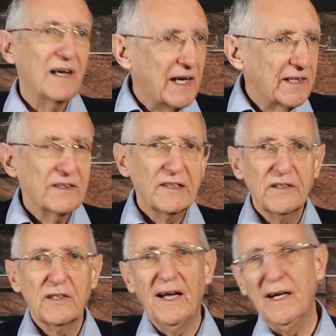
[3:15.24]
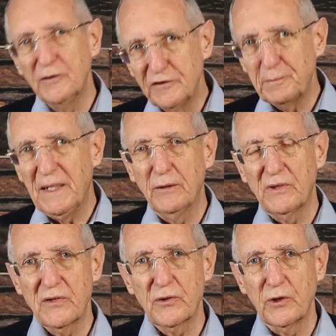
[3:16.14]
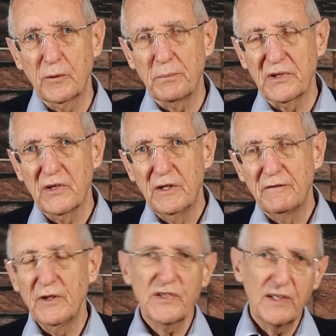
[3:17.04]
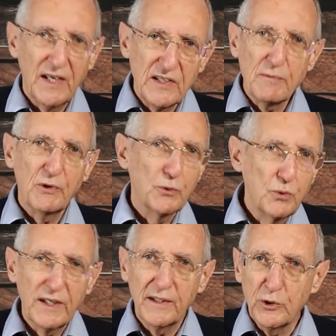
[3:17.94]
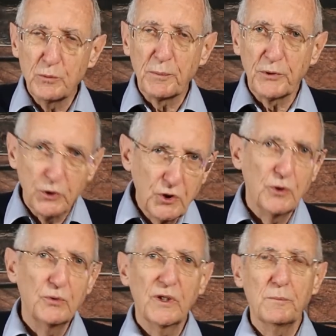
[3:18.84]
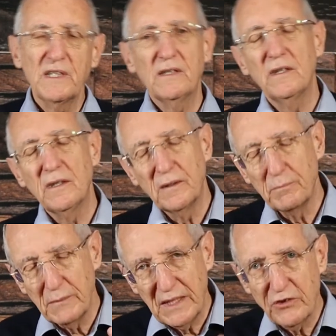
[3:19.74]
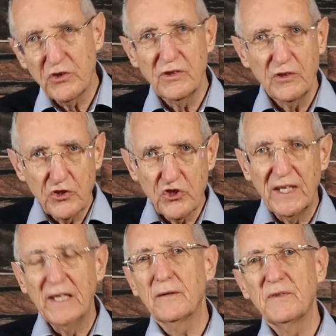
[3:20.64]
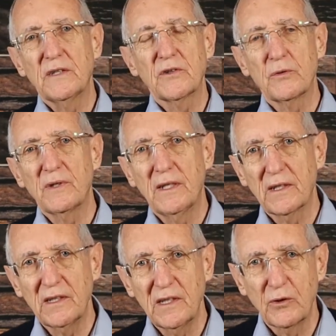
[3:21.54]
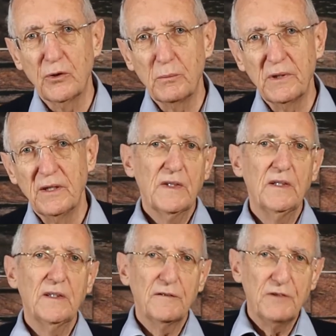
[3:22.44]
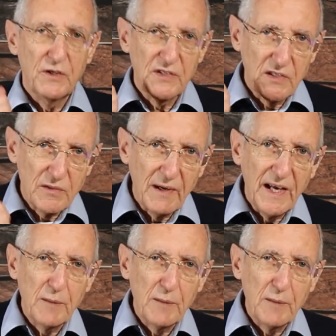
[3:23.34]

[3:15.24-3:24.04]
This acute phase lasts maybe 3 or 4 weeks. Then follow phase 2. The actual construction of the body.